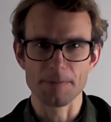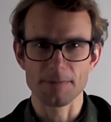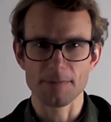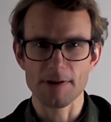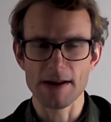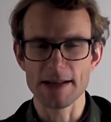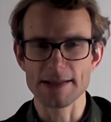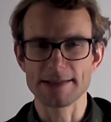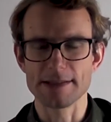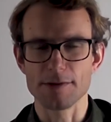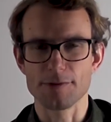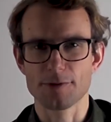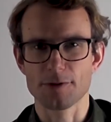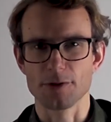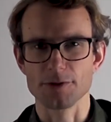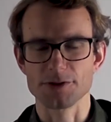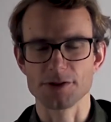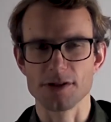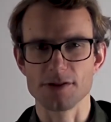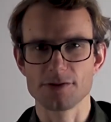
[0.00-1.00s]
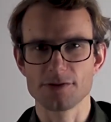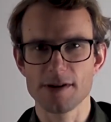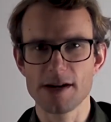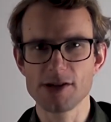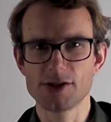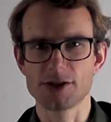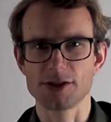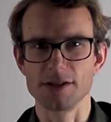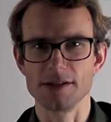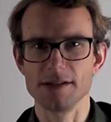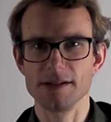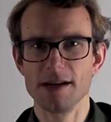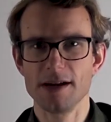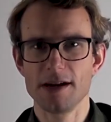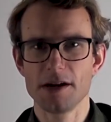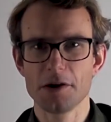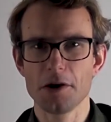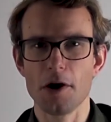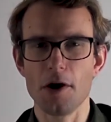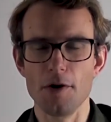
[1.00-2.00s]
relative concentration
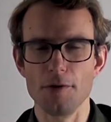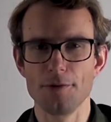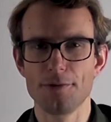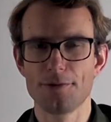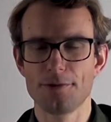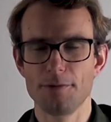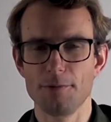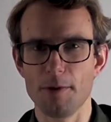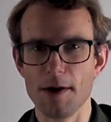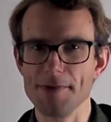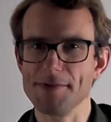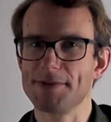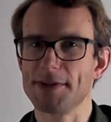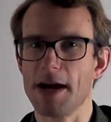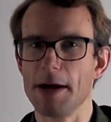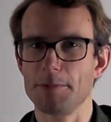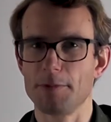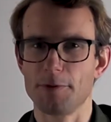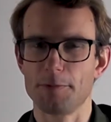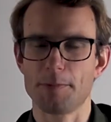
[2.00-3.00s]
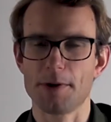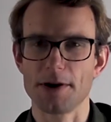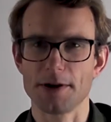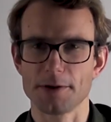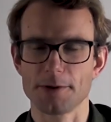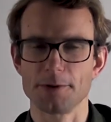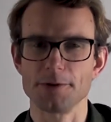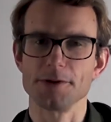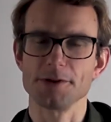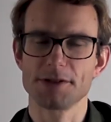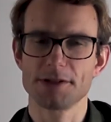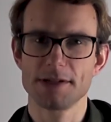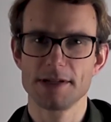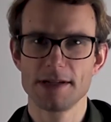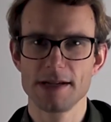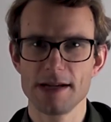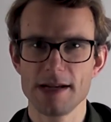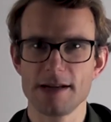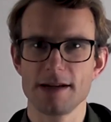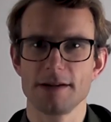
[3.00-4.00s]
of one type of
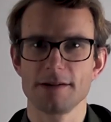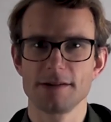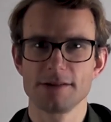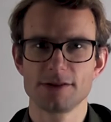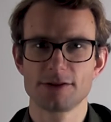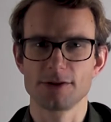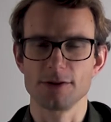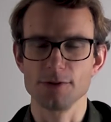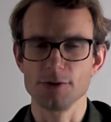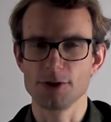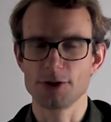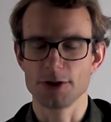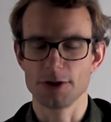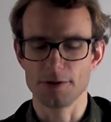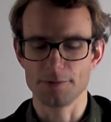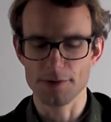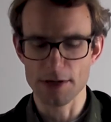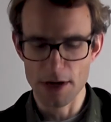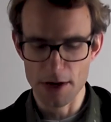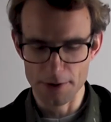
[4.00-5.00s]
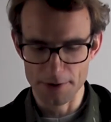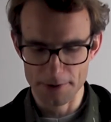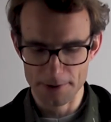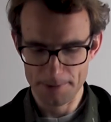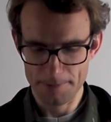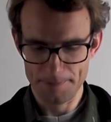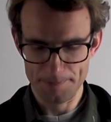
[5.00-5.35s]
particles in a solution of the other.